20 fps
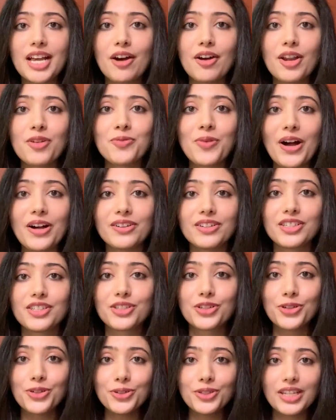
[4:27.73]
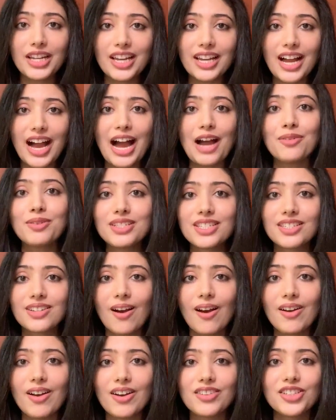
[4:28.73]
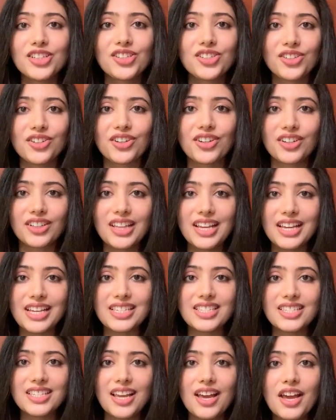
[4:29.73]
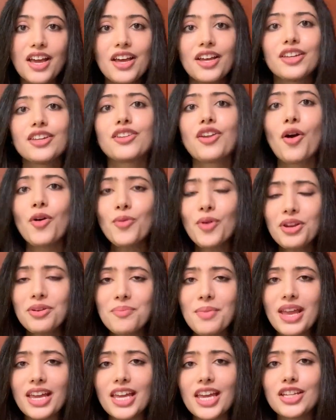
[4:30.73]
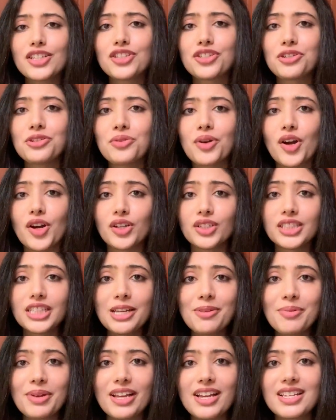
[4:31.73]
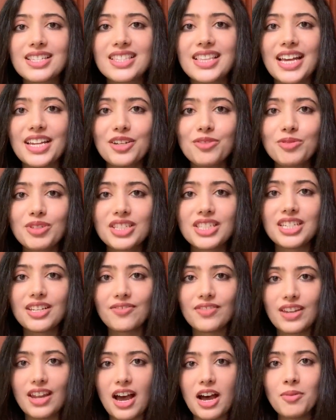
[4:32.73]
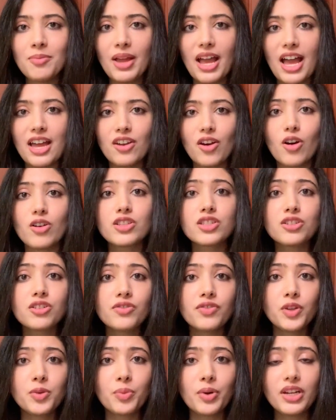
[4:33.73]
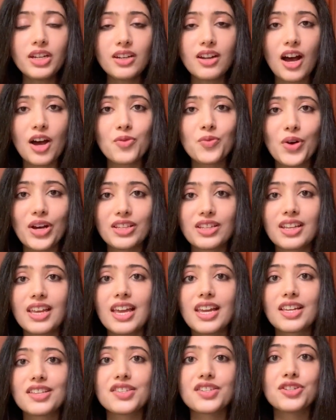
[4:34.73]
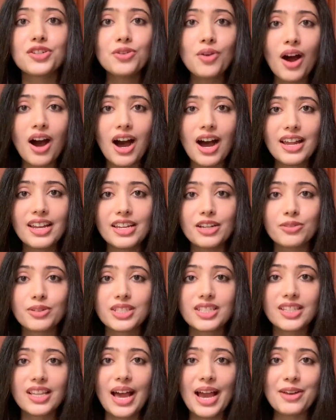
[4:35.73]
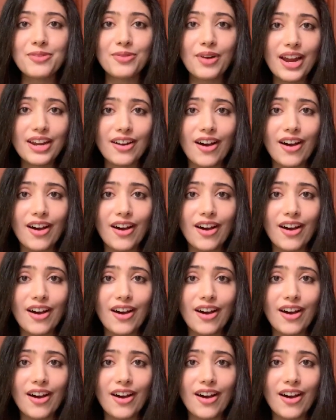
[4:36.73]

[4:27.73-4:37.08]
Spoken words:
out and while it is cooling, I will start on the sugar glaze. You don't want to make it too early because then it will stiffen up, and also if you put it on while the cake is too hot, it will slide right